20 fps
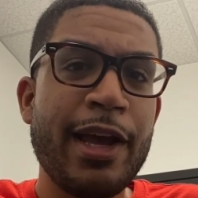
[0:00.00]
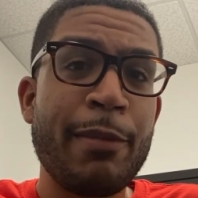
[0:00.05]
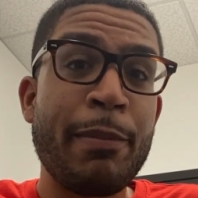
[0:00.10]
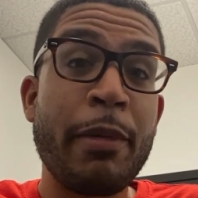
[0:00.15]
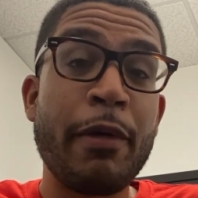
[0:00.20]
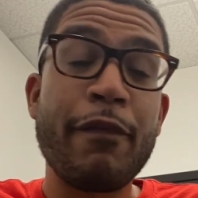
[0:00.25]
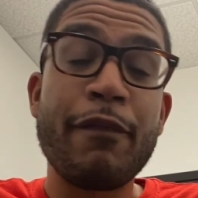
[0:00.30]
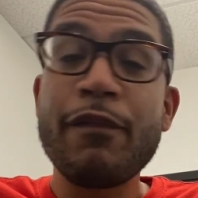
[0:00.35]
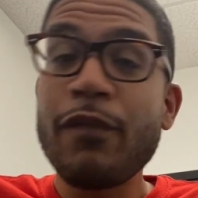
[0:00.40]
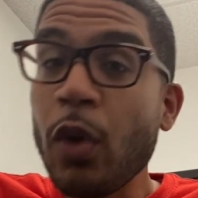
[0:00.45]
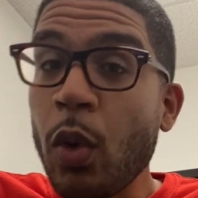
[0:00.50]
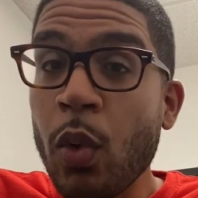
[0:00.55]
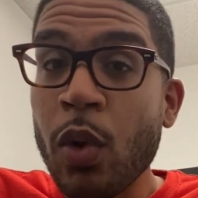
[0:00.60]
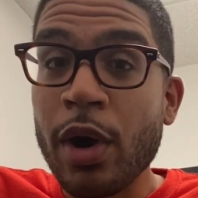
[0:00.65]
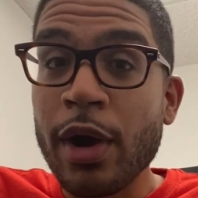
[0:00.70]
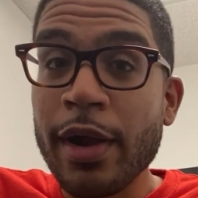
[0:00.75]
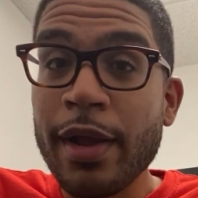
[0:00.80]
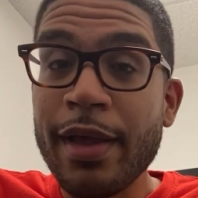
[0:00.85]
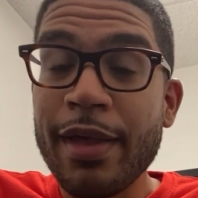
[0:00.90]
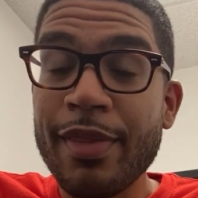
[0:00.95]

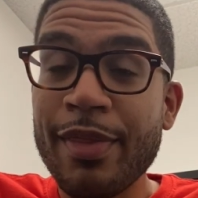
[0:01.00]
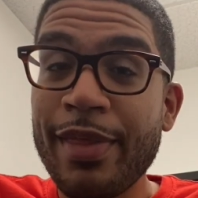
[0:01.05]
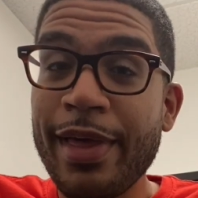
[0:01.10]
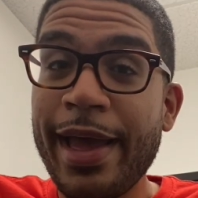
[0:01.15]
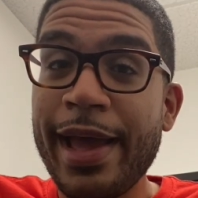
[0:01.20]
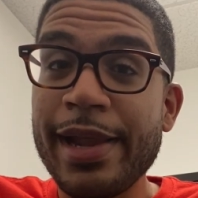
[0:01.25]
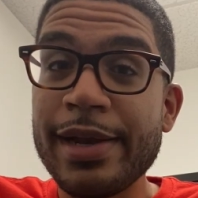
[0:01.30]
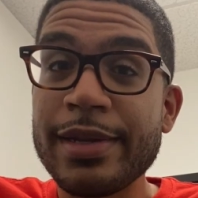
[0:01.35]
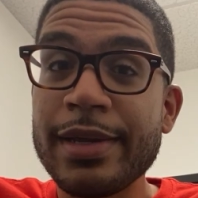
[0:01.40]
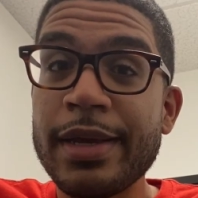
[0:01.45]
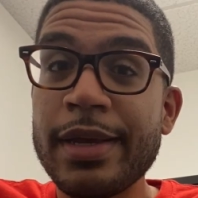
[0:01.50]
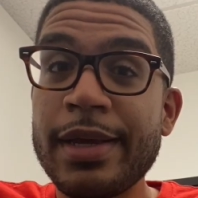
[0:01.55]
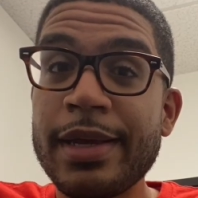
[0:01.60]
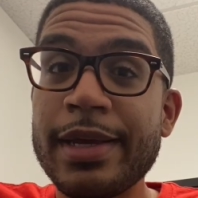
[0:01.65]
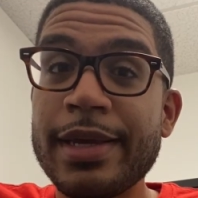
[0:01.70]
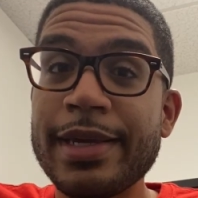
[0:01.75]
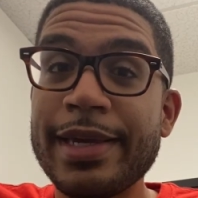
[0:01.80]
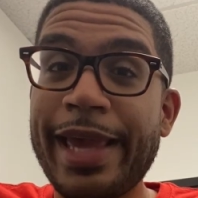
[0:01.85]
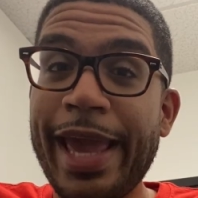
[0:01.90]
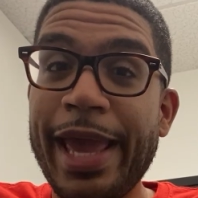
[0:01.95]
before that
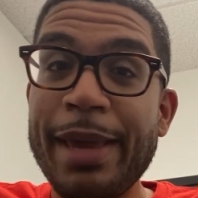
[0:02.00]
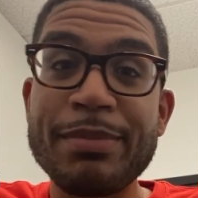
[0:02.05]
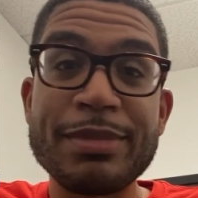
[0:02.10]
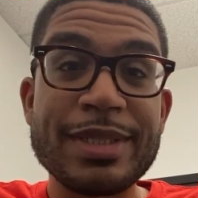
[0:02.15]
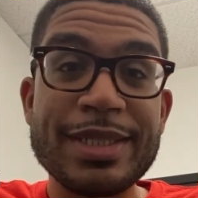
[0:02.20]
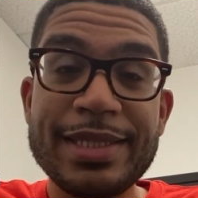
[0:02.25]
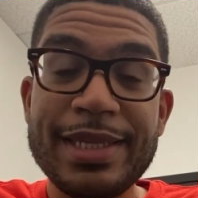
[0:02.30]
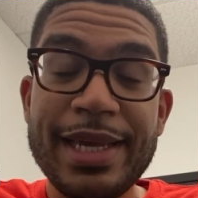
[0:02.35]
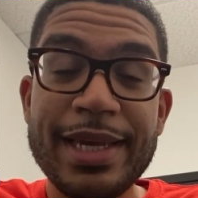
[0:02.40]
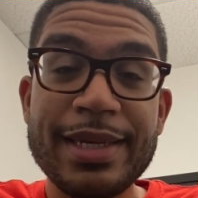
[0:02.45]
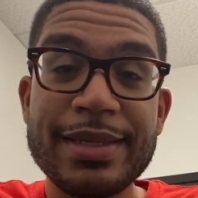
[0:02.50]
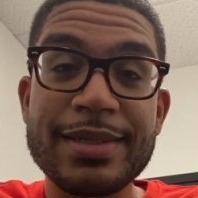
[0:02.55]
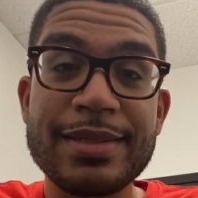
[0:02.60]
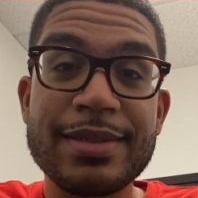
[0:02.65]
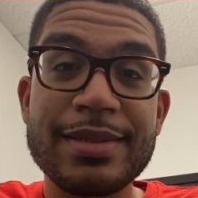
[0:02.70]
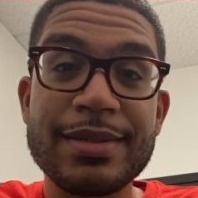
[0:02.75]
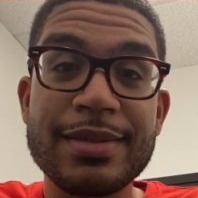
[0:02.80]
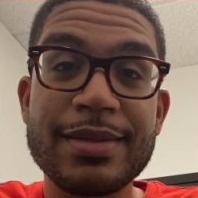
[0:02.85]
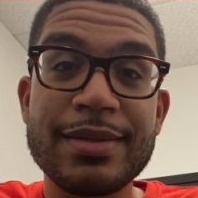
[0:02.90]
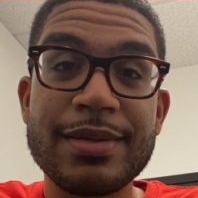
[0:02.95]
Game 6